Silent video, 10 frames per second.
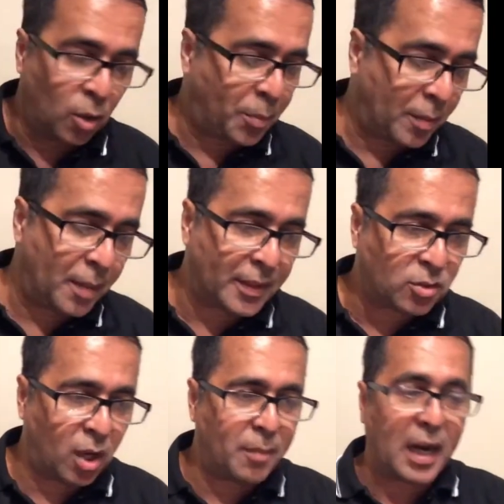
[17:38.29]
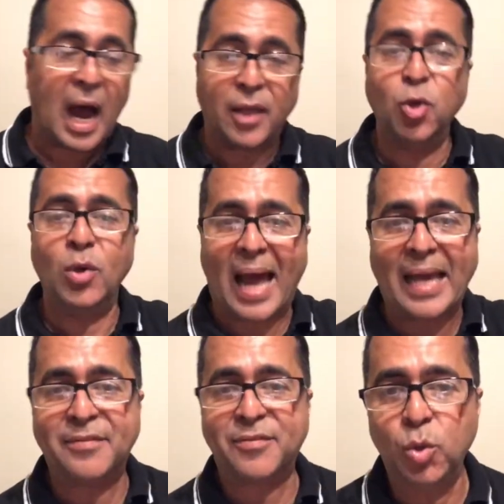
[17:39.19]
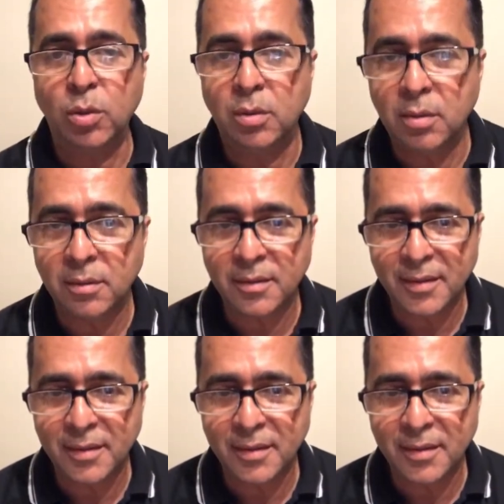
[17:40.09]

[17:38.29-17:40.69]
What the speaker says: No problem at all, but are you live too?